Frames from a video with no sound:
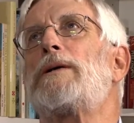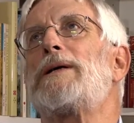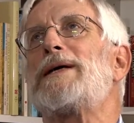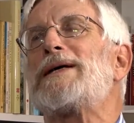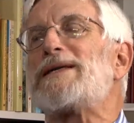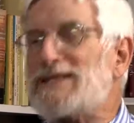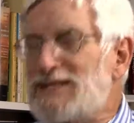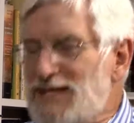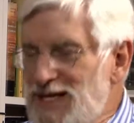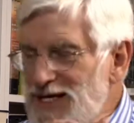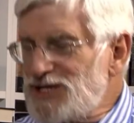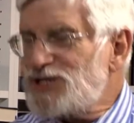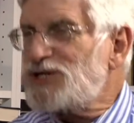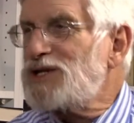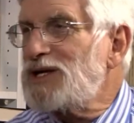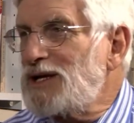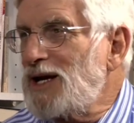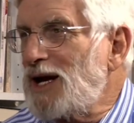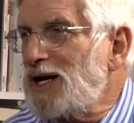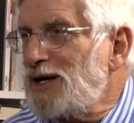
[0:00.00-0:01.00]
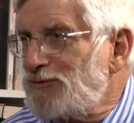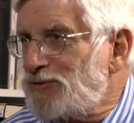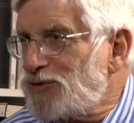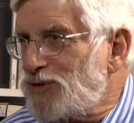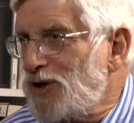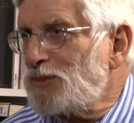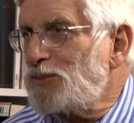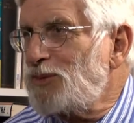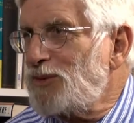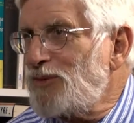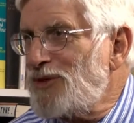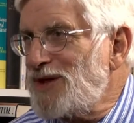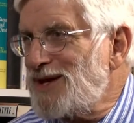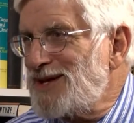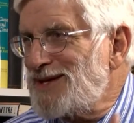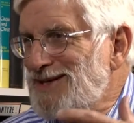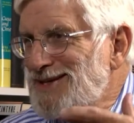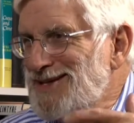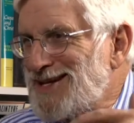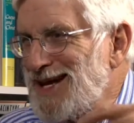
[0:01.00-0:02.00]
is this the kind of trouble that
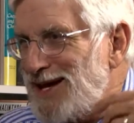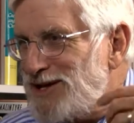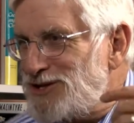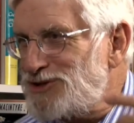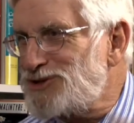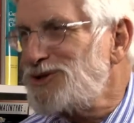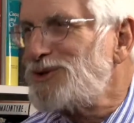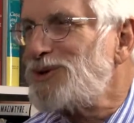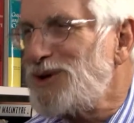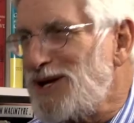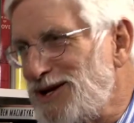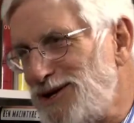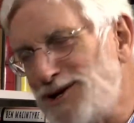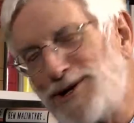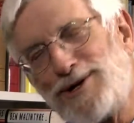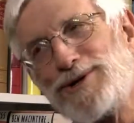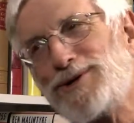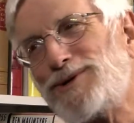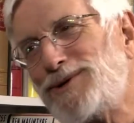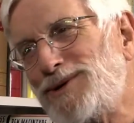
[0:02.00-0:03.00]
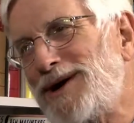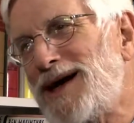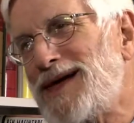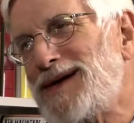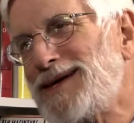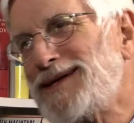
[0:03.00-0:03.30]
it gets you into?